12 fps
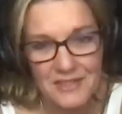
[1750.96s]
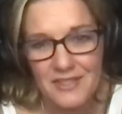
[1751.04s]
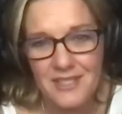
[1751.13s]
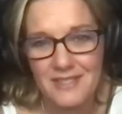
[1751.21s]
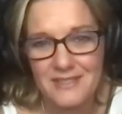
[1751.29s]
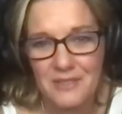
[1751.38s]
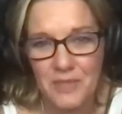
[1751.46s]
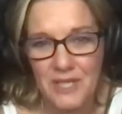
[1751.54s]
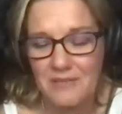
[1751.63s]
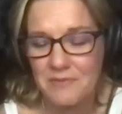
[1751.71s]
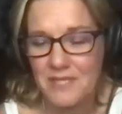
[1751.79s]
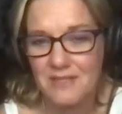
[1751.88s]
I said
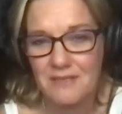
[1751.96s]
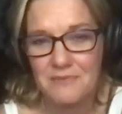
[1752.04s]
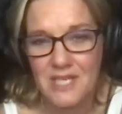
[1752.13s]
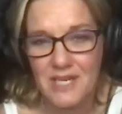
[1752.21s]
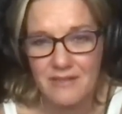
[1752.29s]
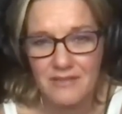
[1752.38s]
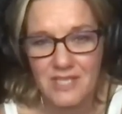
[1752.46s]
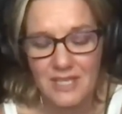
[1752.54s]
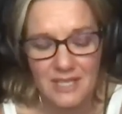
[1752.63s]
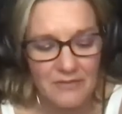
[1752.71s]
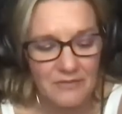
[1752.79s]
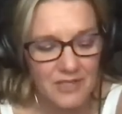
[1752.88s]
black men. I'm tired of saying
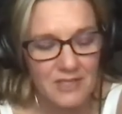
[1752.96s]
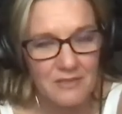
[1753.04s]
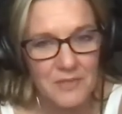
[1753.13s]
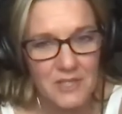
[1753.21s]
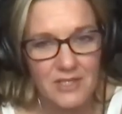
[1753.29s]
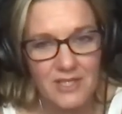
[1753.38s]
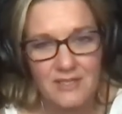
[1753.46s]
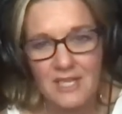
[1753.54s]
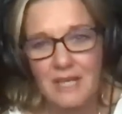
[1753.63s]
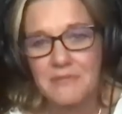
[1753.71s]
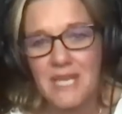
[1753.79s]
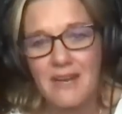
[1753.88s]
African American.
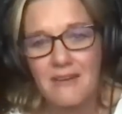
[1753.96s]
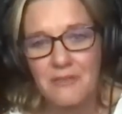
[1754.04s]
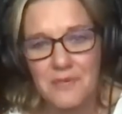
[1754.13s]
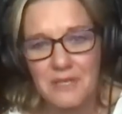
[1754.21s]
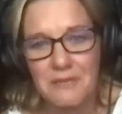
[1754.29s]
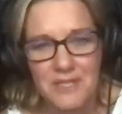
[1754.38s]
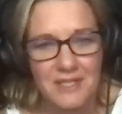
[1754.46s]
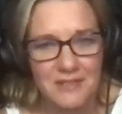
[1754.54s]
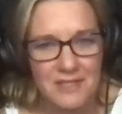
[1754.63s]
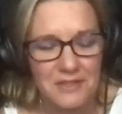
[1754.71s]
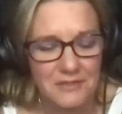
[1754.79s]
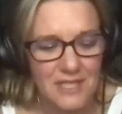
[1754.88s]
I'm tired of being
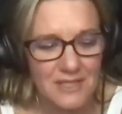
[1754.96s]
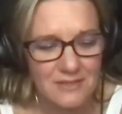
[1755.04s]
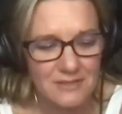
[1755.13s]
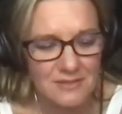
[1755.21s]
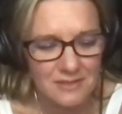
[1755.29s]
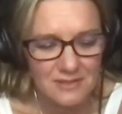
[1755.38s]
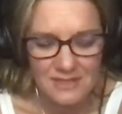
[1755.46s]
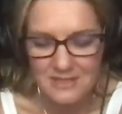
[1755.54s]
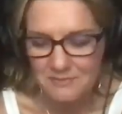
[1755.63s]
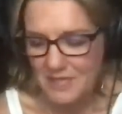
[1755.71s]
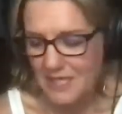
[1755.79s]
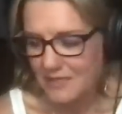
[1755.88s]
politically correct. He's
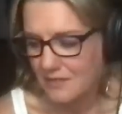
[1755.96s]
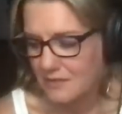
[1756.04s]
black.